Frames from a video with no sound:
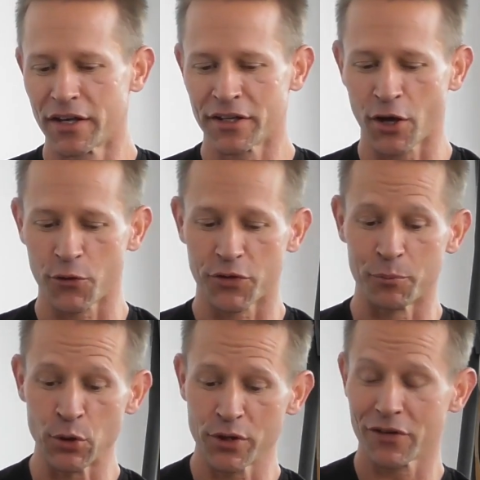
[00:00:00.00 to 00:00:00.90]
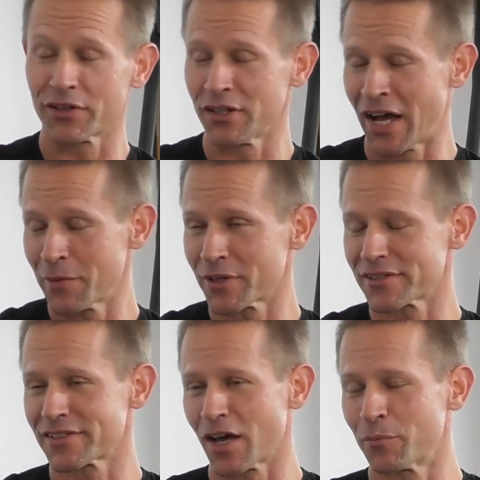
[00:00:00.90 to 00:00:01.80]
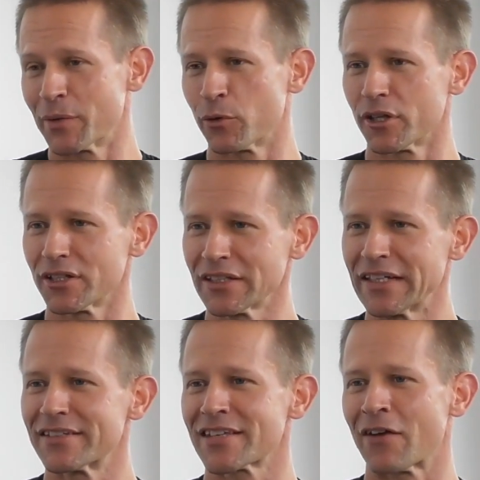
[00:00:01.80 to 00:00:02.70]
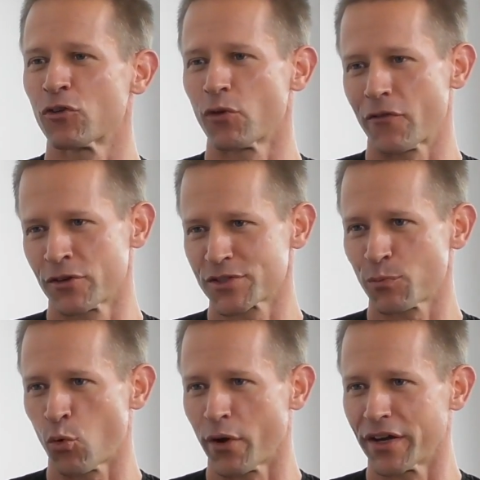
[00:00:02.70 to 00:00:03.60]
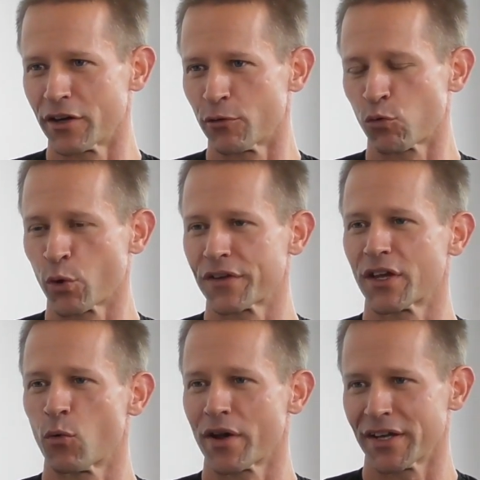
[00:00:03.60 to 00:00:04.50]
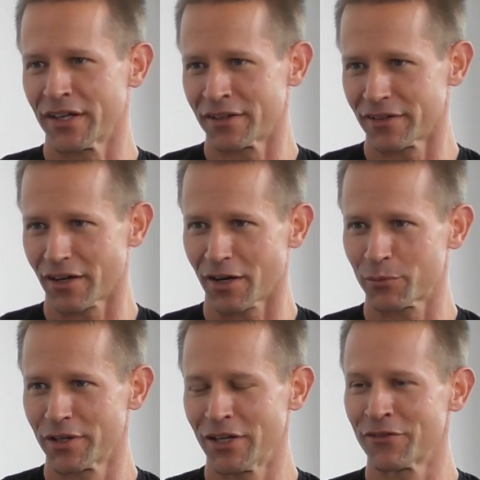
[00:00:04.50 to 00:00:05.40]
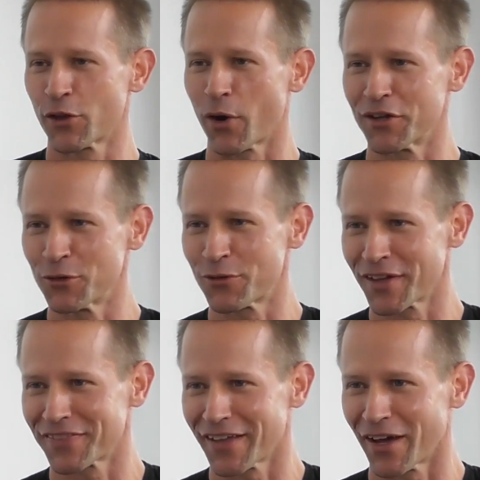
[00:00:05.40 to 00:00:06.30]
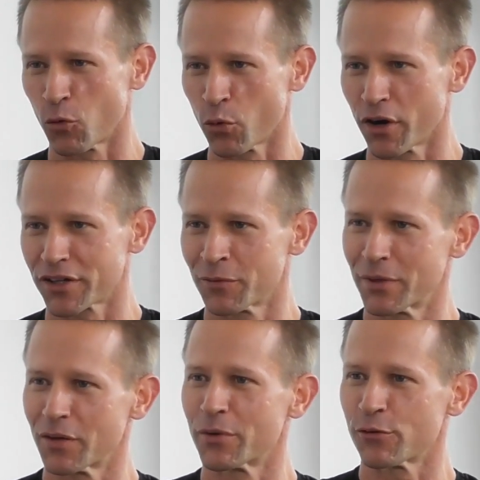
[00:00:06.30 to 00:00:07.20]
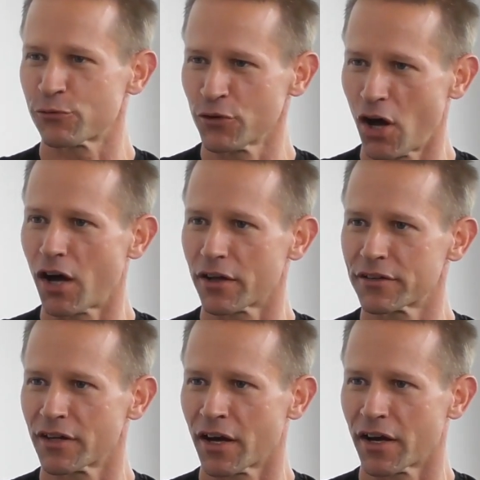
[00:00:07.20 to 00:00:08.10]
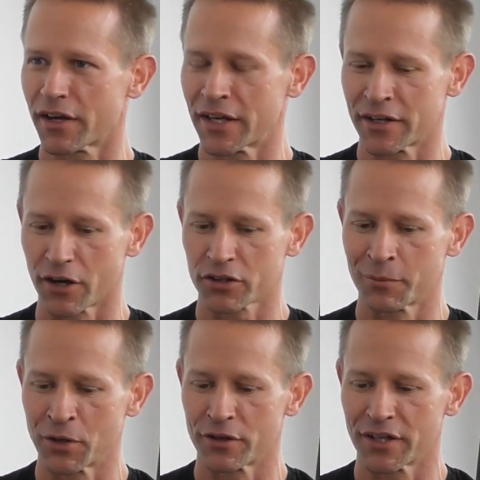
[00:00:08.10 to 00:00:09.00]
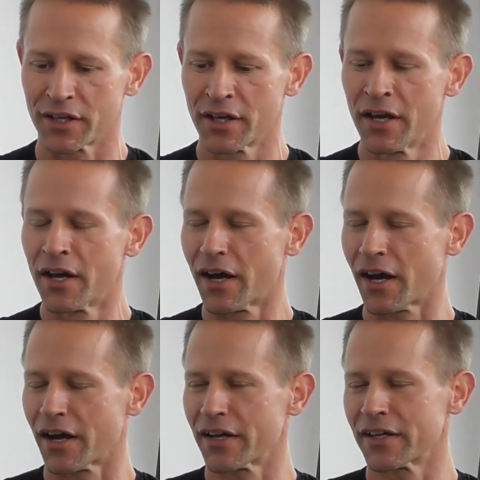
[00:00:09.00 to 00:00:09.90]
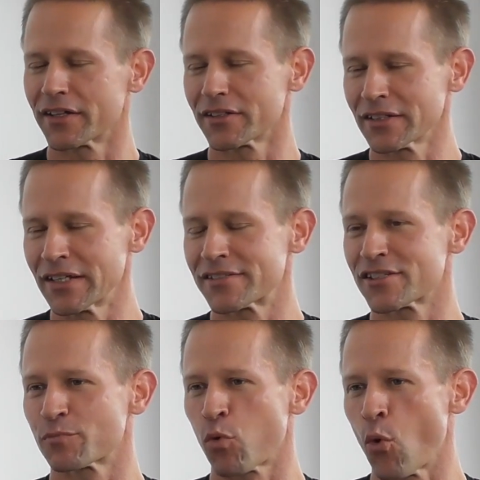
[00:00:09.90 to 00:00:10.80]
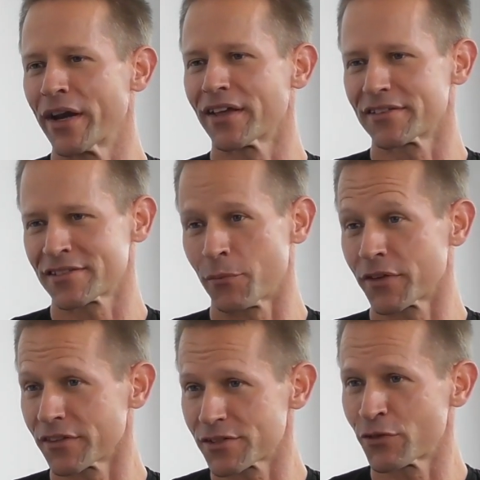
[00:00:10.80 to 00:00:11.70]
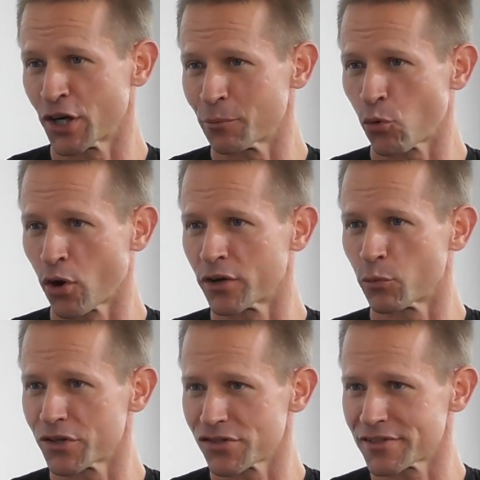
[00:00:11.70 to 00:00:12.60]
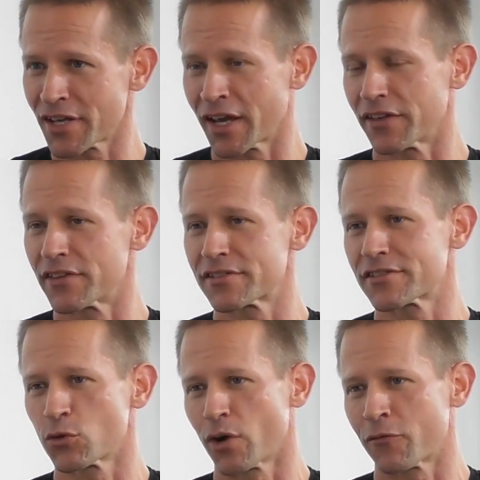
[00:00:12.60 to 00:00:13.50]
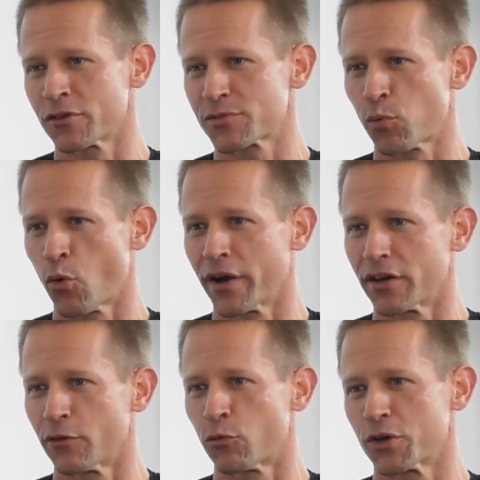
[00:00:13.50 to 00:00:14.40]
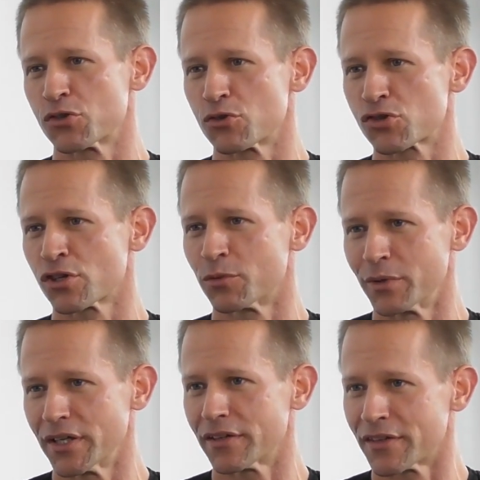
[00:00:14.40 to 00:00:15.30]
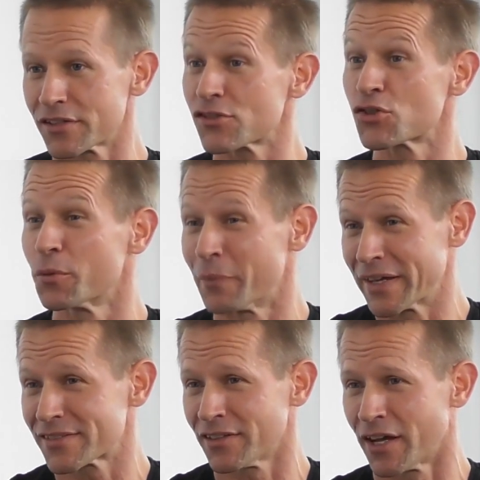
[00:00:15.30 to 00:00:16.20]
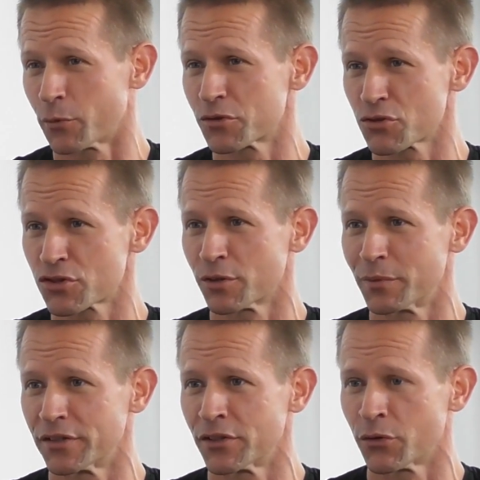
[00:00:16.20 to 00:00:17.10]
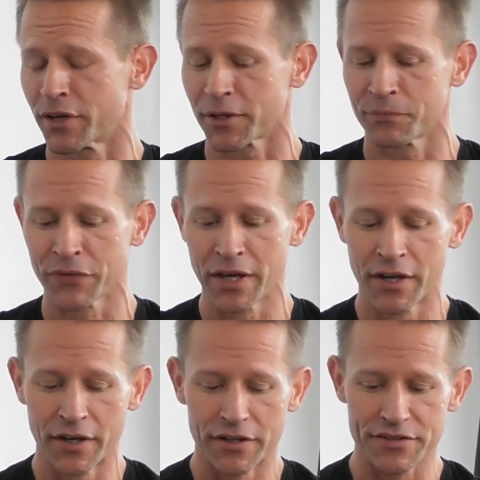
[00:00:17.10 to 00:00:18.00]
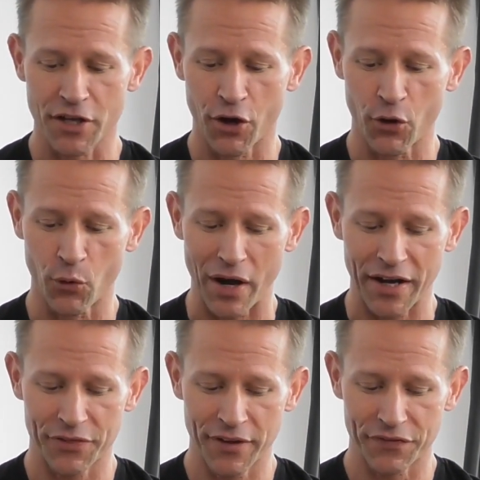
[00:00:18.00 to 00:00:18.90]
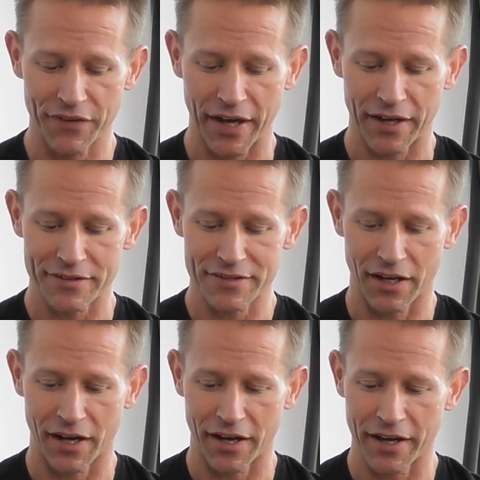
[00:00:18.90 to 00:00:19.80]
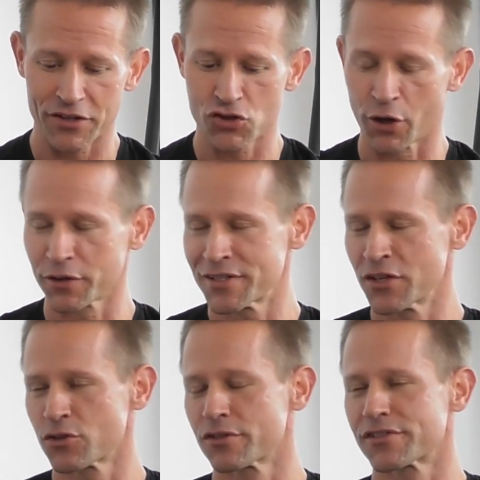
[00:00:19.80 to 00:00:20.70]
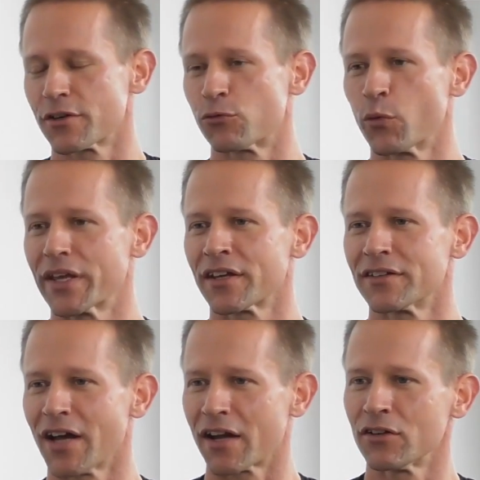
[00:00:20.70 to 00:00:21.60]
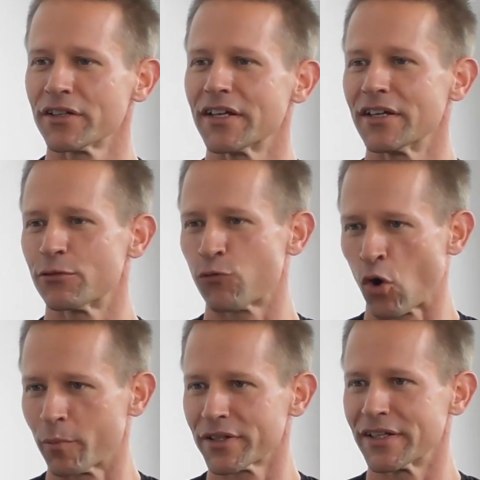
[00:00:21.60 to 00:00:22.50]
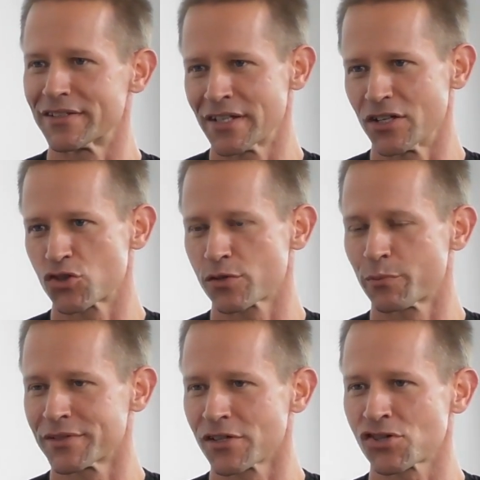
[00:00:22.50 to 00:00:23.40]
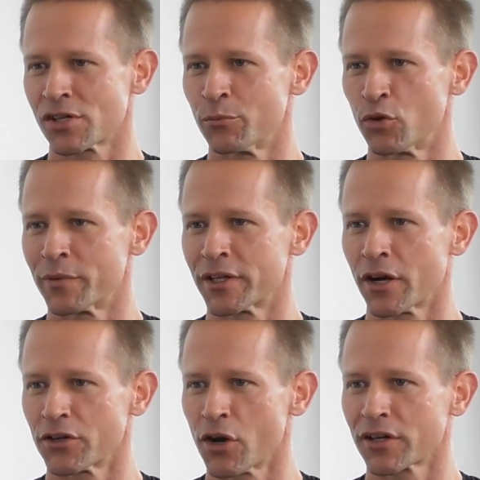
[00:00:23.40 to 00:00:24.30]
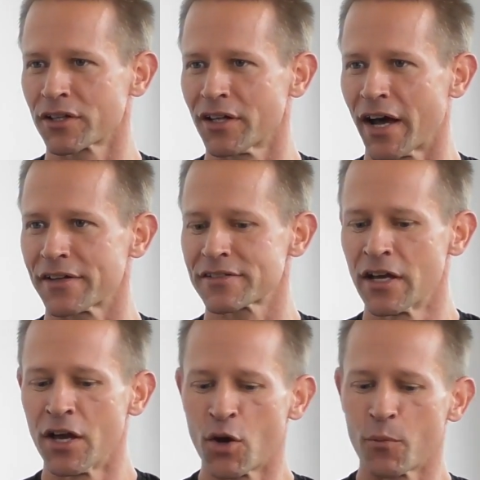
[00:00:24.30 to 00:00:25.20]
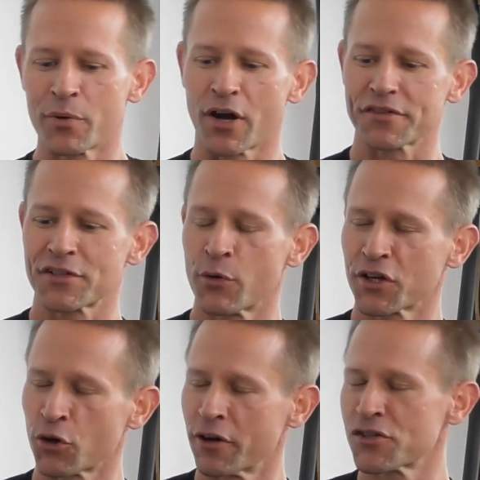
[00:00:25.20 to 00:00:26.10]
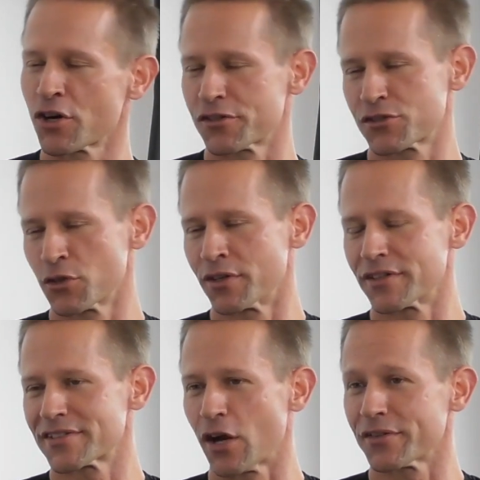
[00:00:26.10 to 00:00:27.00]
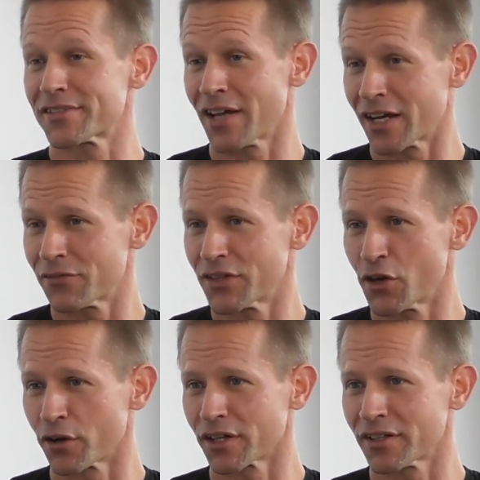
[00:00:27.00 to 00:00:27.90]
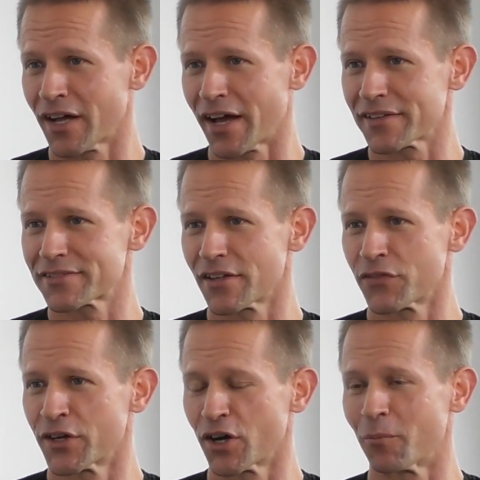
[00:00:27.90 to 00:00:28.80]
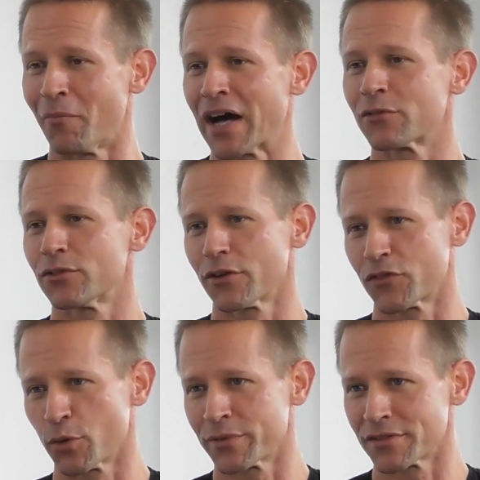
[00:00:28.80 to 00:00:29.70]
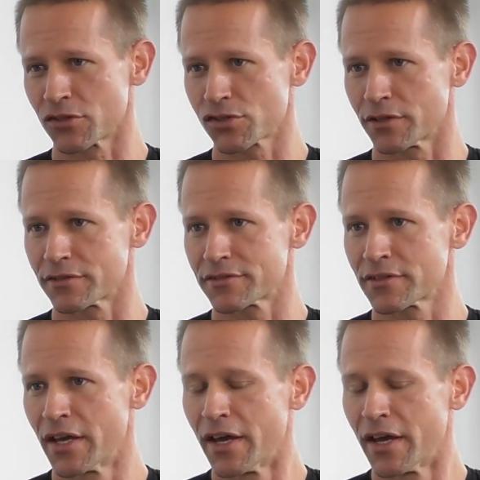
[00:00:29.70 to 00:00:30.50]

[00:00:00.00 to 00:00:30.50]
You know, the beauty of alignment is that people at least have a reference point of where they want to end up. Even though I do think that word can be a bit flawed in our community, it at least is pointing at something that's very important, which is, hey, this is the reference point of what you should be. This is your baseline, what you should be doing. Yeah. So I think that as yoga teachers, if we can not only formally teach position and movement in our yoga class, but also encourage our students outside of the yoga class that they're mindful of their positions.